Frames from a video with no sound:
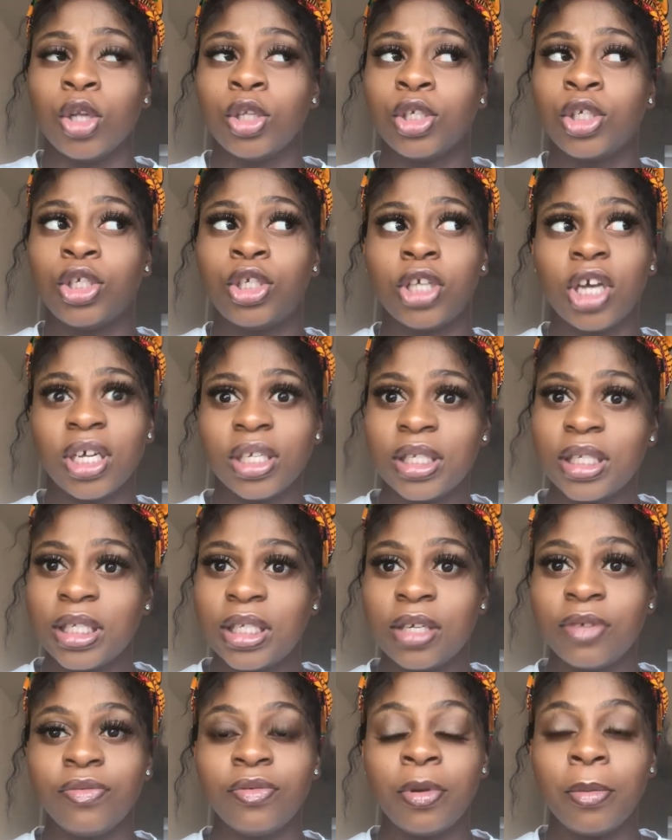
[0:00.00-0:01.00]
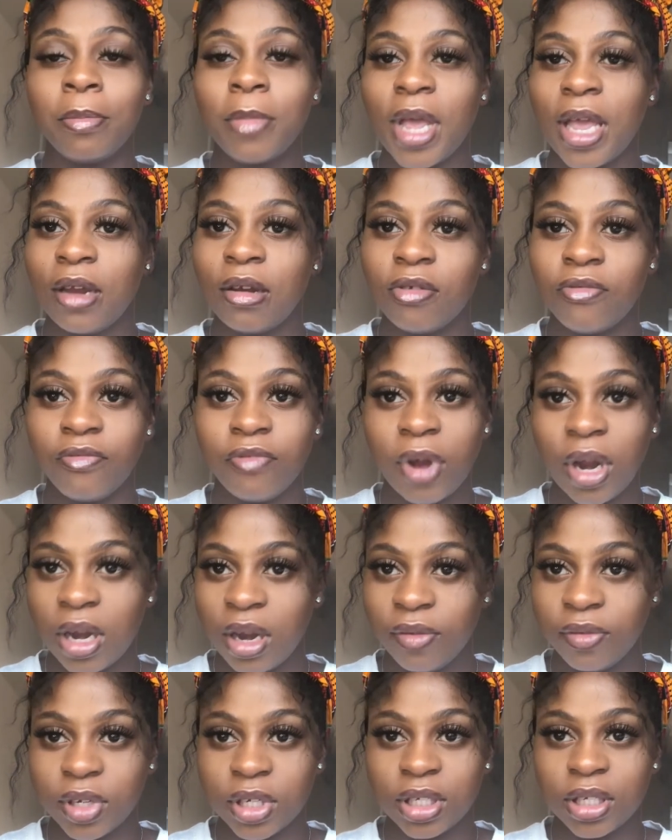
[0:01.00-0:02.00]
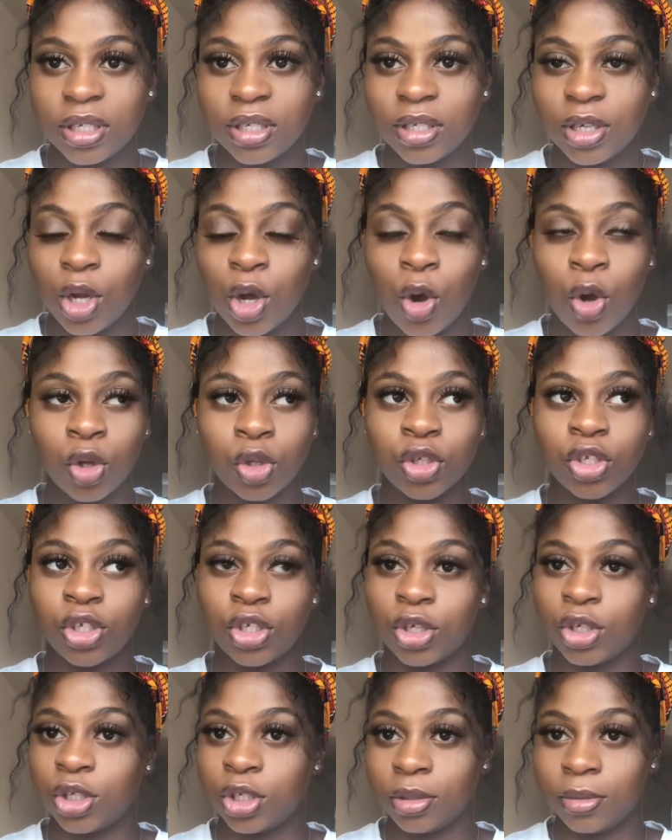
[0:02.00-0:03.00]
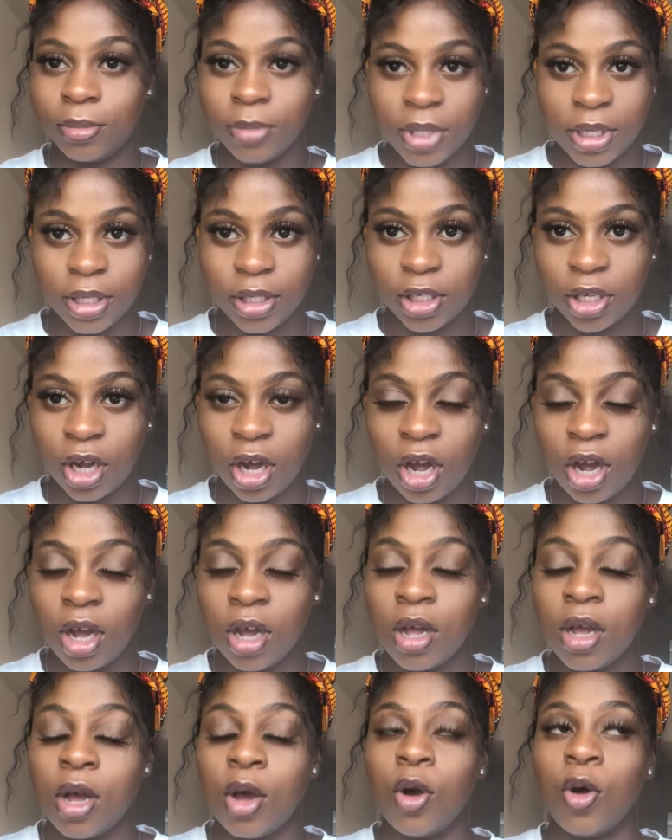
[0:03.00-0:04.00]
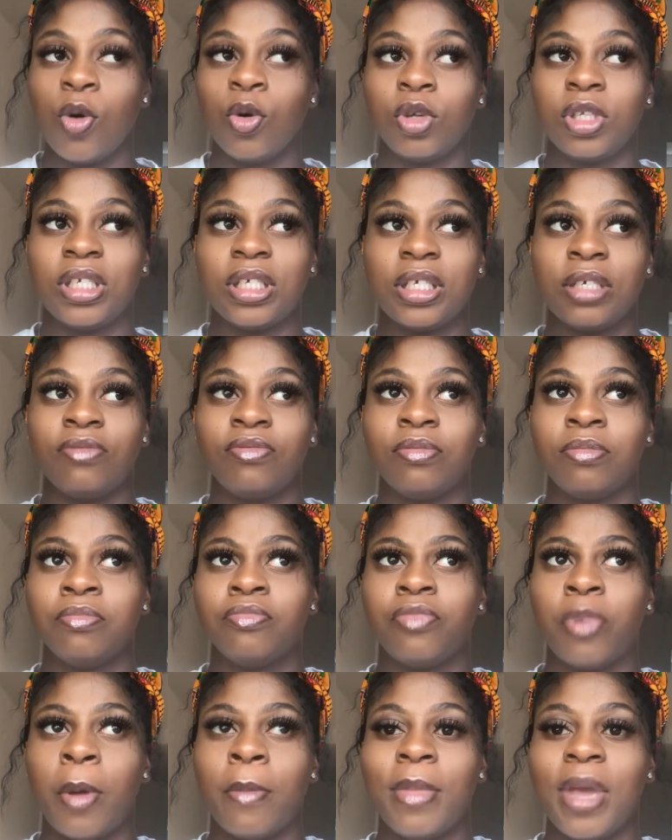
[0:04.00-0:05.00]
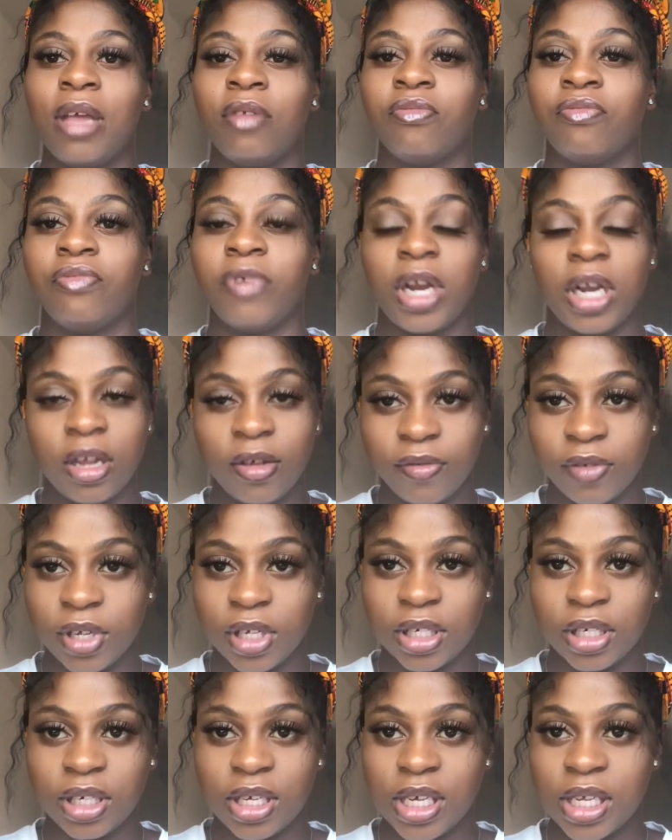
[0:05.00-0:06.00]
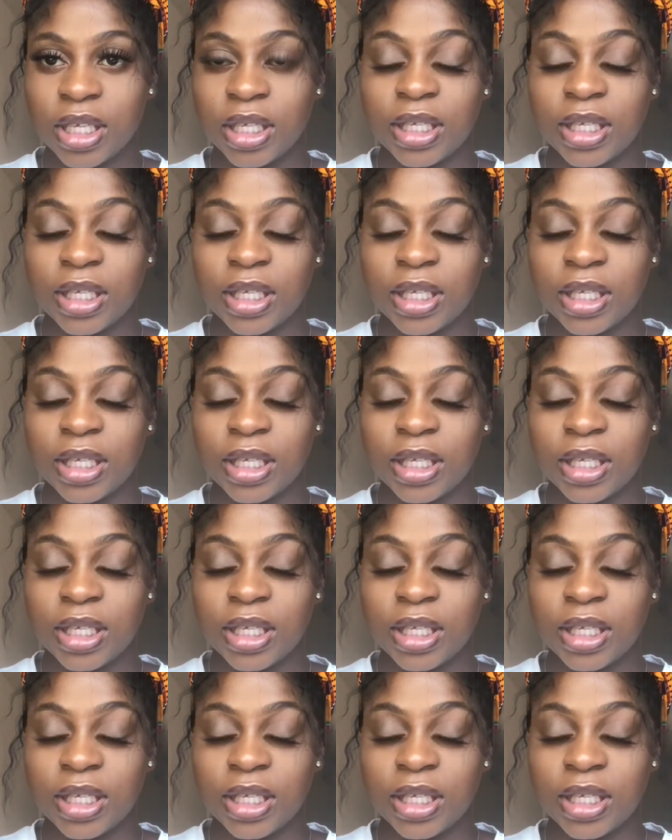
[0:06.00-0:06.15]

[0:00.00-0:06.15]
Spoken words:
just to remain relevant on social media or to remain relevant in